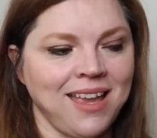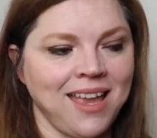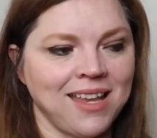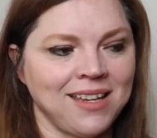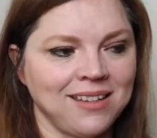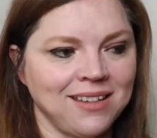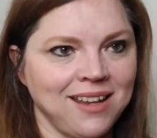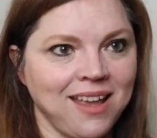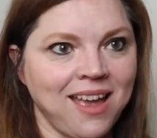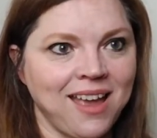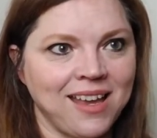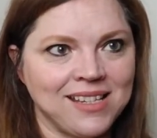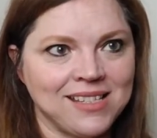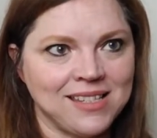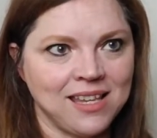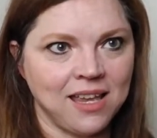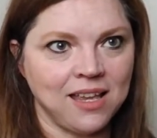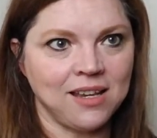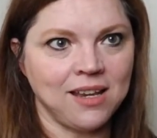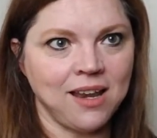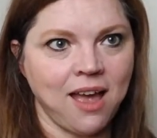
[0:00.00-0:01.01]
and I
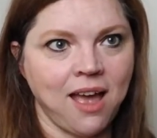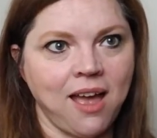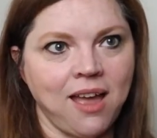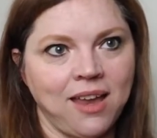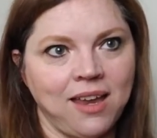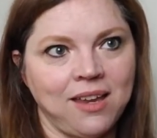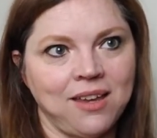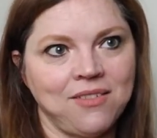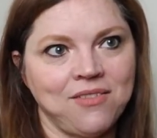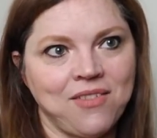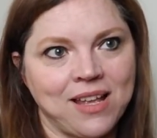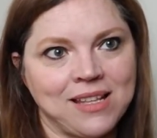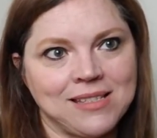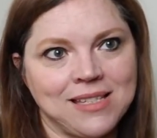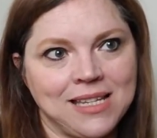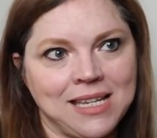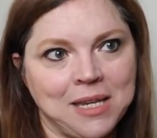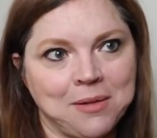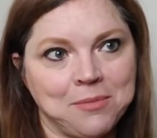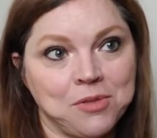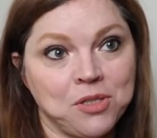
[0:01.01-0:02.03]
said I
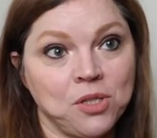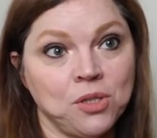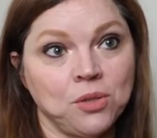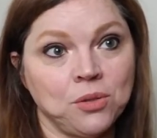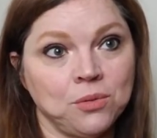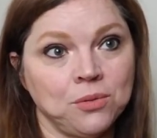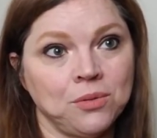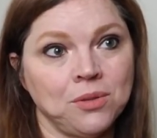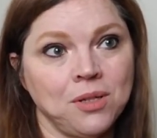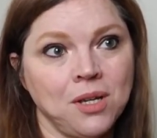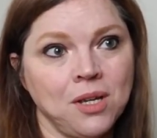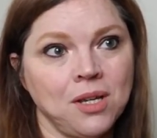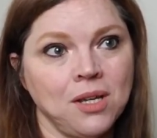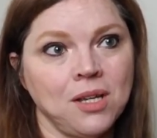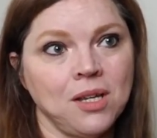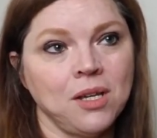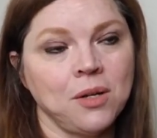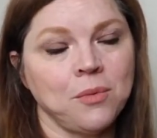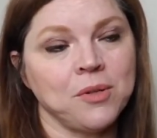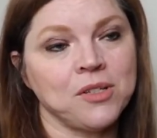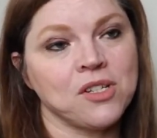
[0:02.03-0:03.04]
fancied him too,
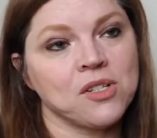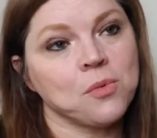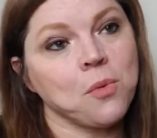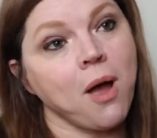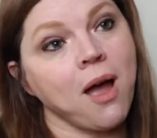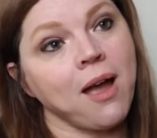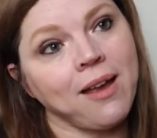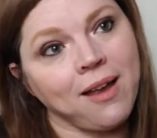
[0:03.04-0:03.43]
which is why